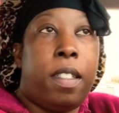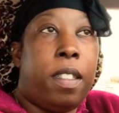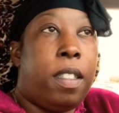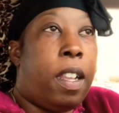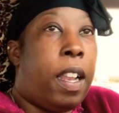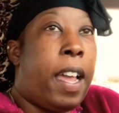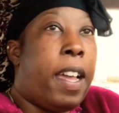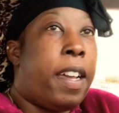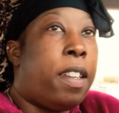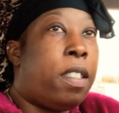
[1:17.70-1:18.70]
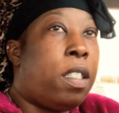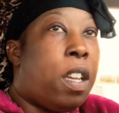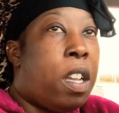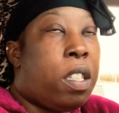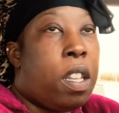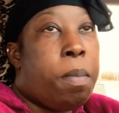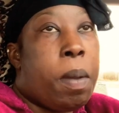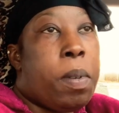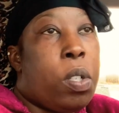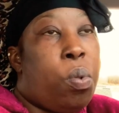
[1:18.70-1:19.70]
the last, I said
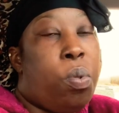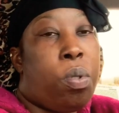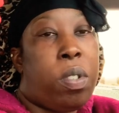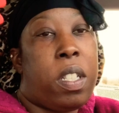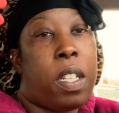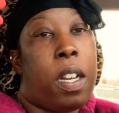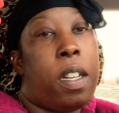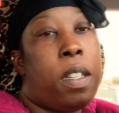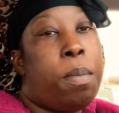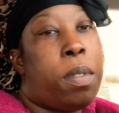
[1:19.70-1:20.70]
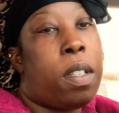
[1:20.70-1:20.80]
maybe two or three times,